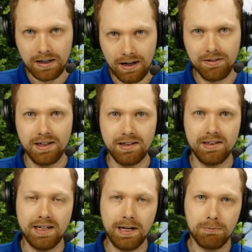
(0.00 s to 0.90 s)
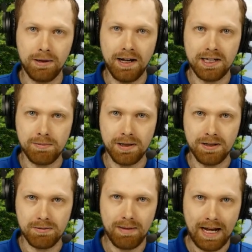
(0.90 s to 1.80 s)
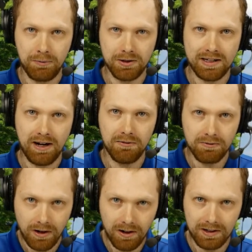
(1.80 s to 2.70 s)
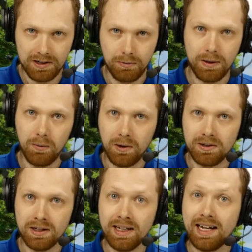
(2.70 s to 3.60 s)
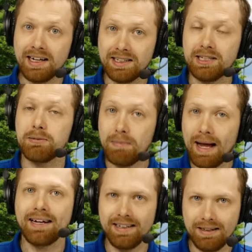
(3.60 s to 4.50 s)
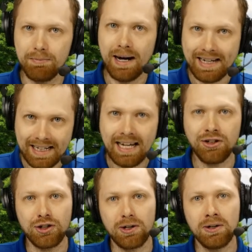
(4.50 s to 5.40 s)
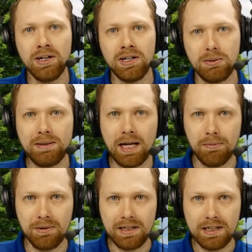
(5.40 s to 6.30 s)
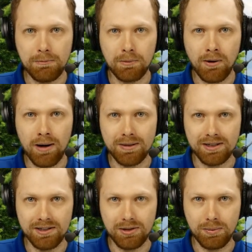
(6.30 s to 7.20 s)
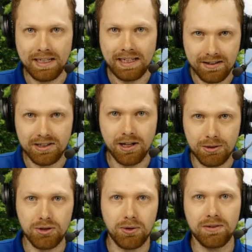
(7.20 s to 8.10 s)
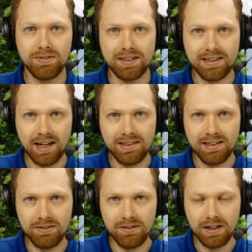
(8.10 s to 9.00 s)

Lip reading: covenant to take place because man was now fallen. We weren't expected by nature to be able to keep promises. We needed some sort of incentive.